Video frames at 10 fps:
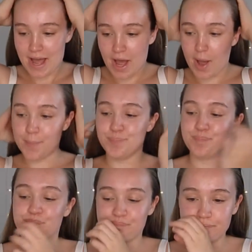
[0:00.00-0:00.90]

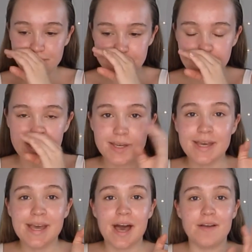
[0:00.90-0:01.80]

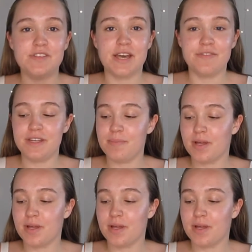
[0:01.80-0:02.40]
I've definitely